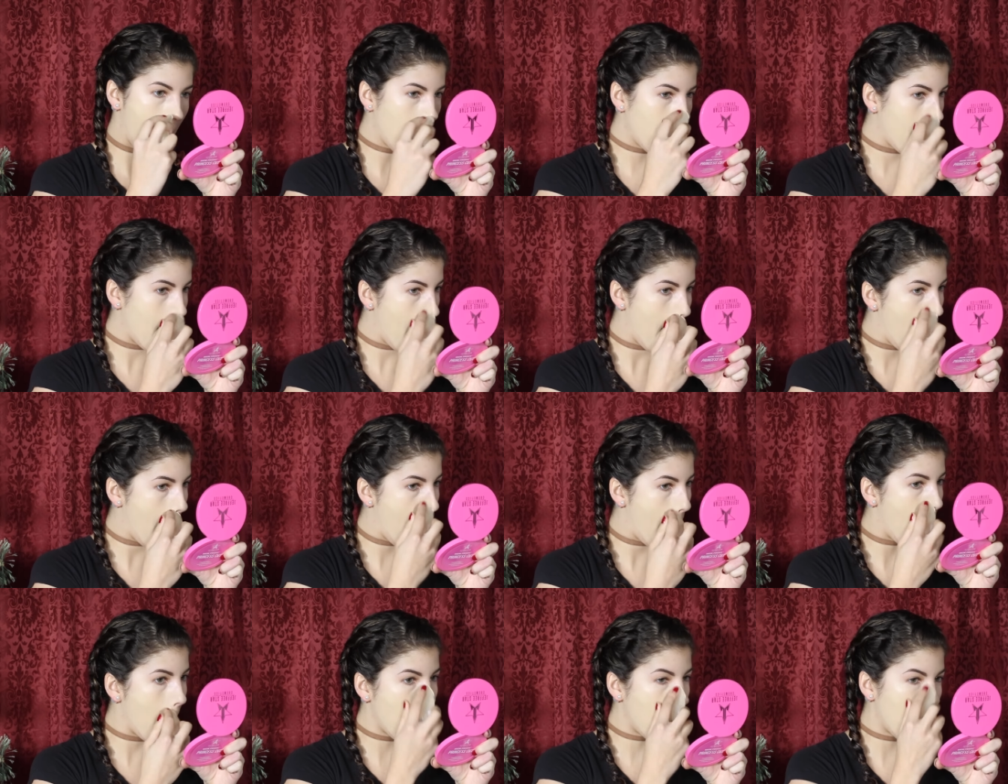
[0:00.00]
It
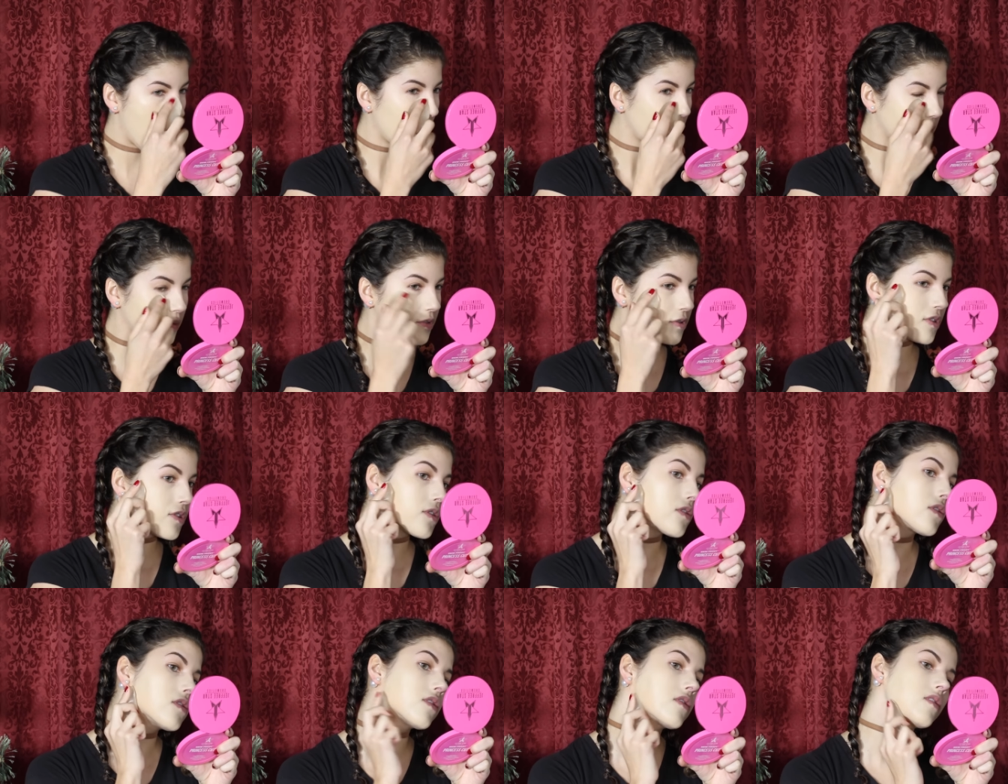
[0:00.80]
gives a really nice
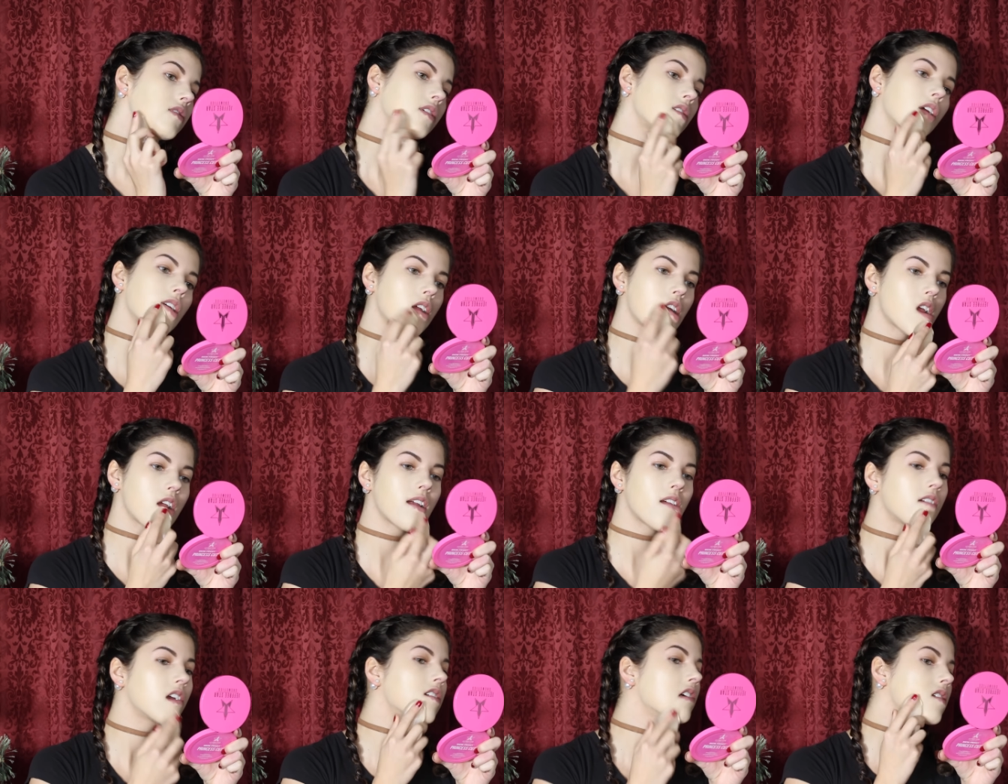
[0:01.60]
finish,
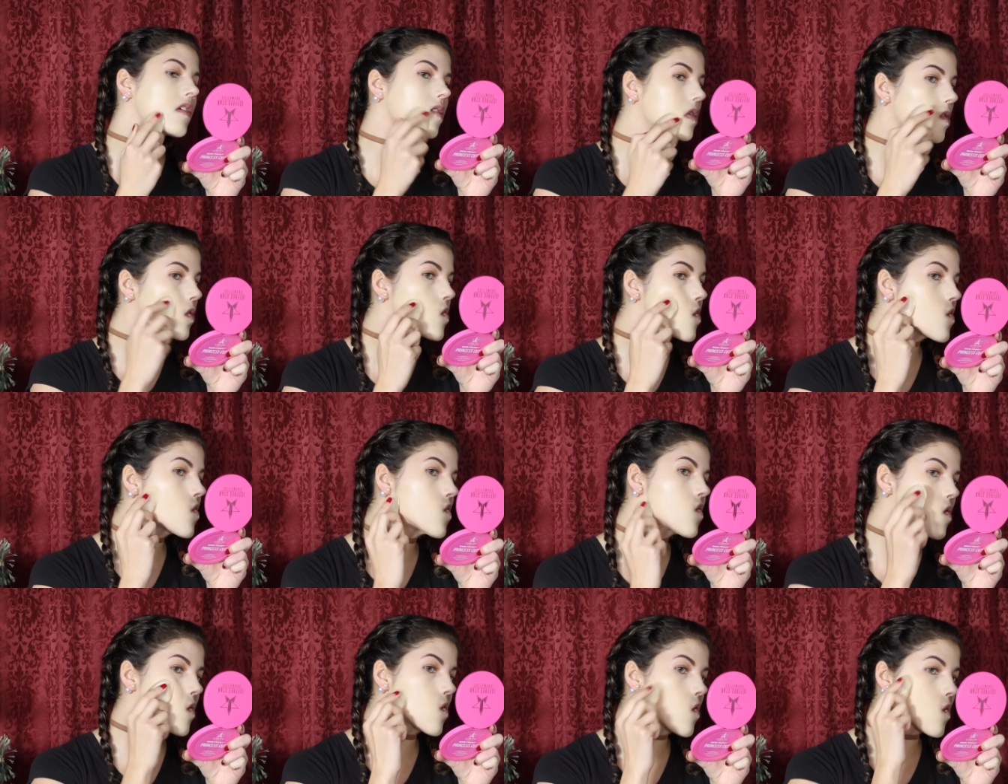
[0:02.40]
although
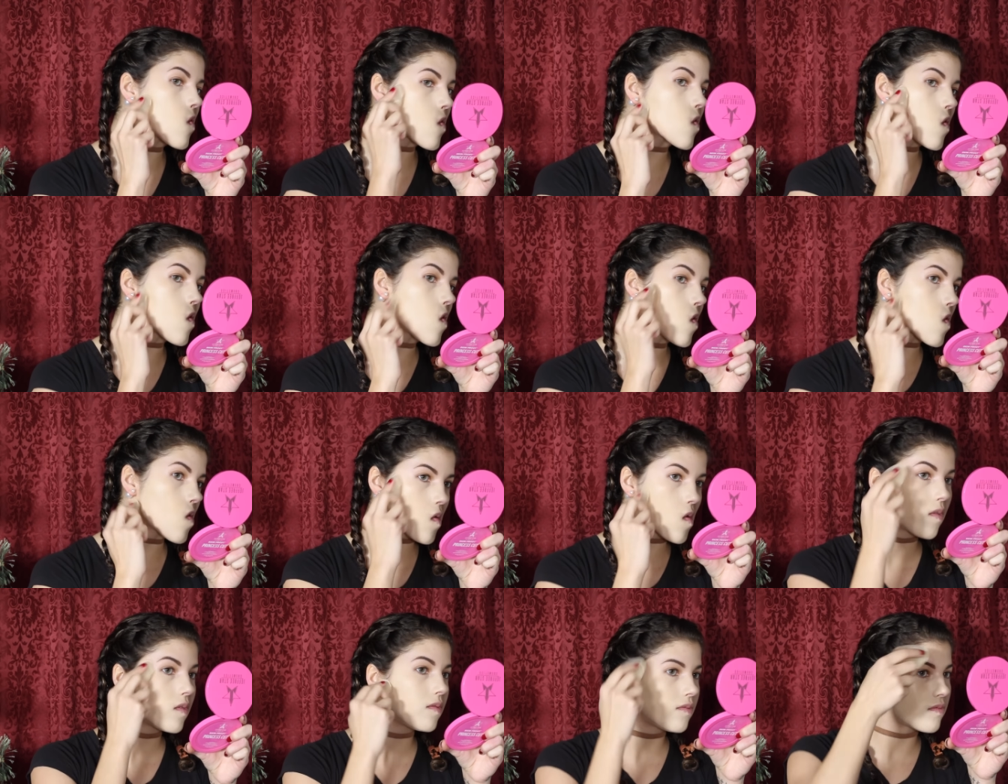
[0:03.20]
because it's
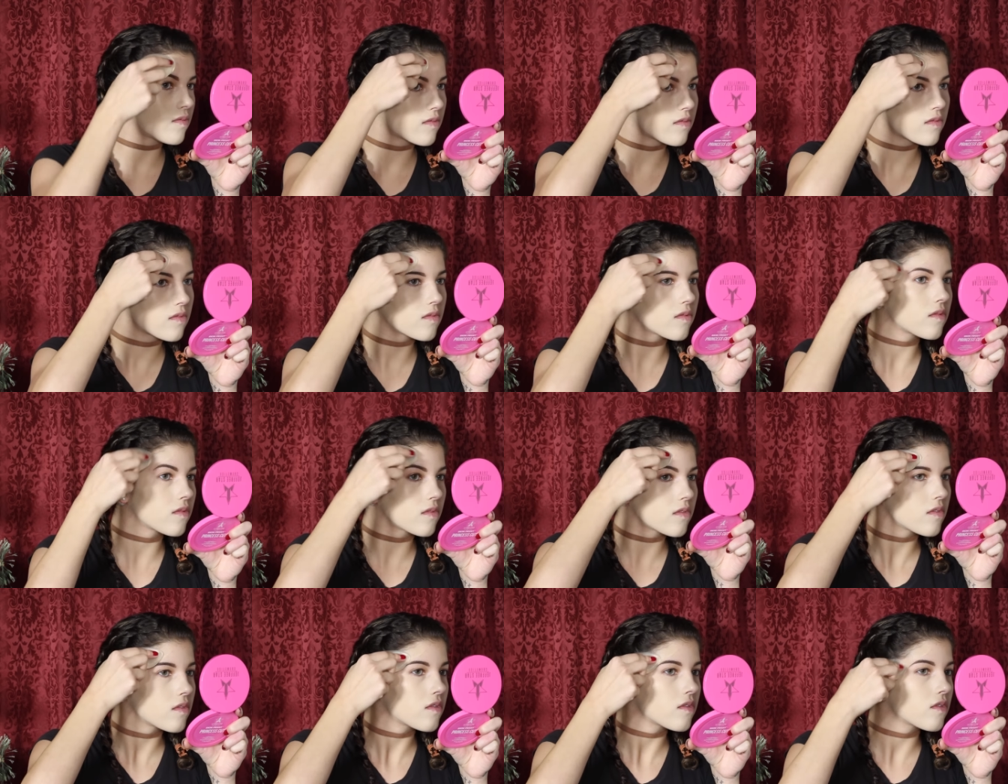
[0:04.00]

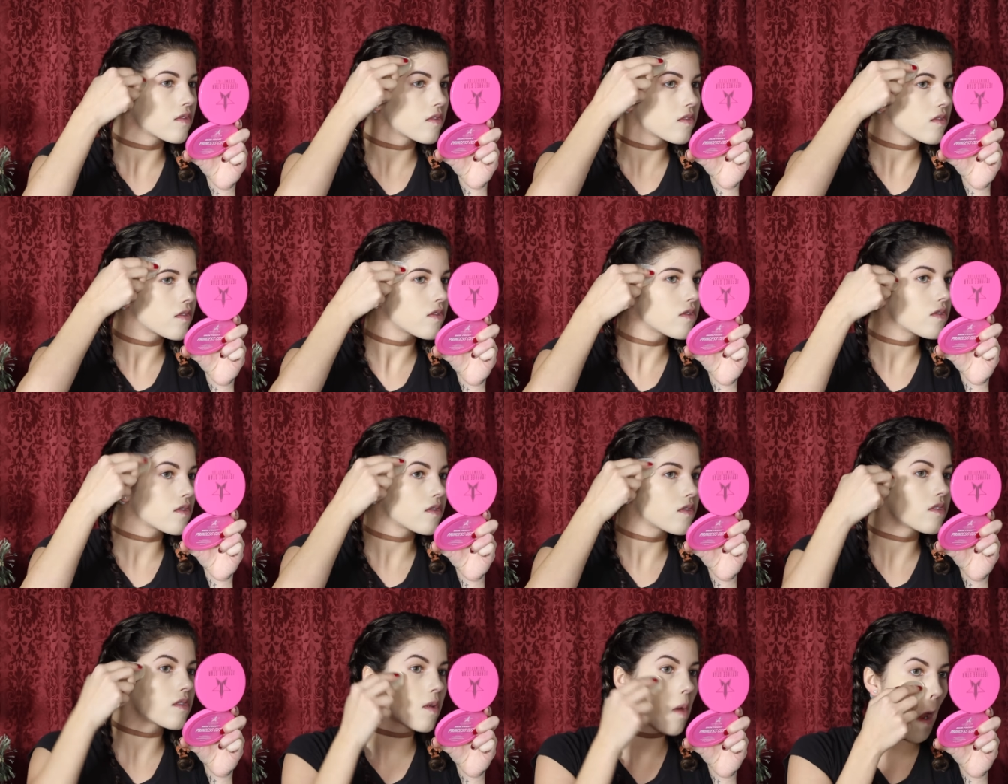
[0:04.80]
definitely just because of the
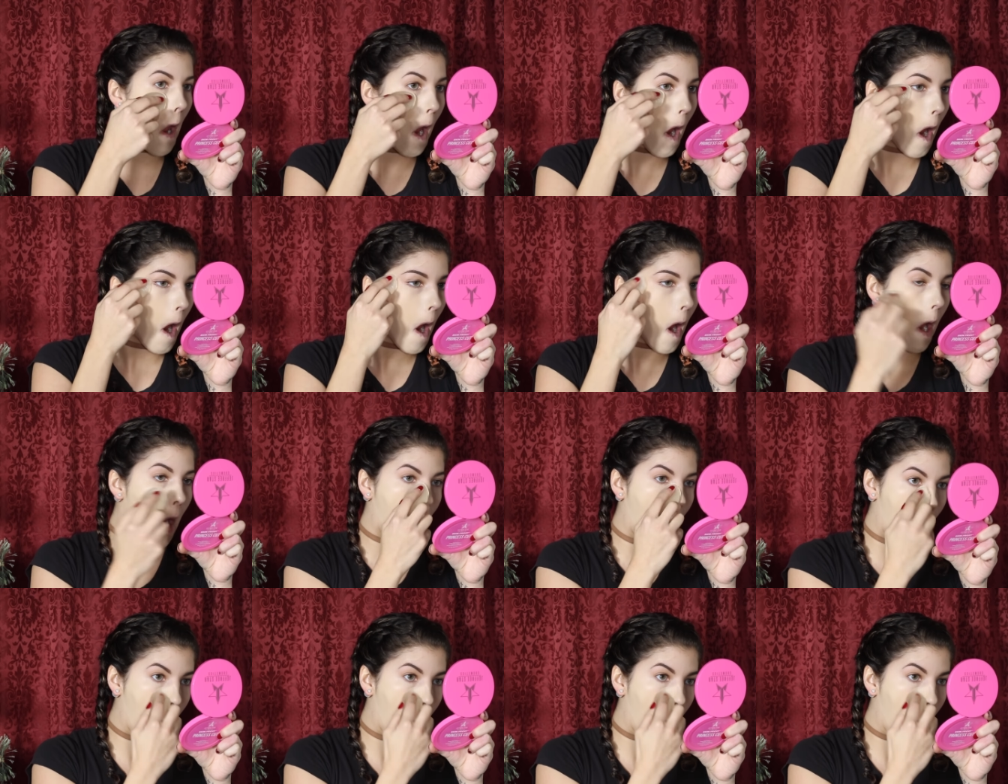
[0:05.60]
size of this,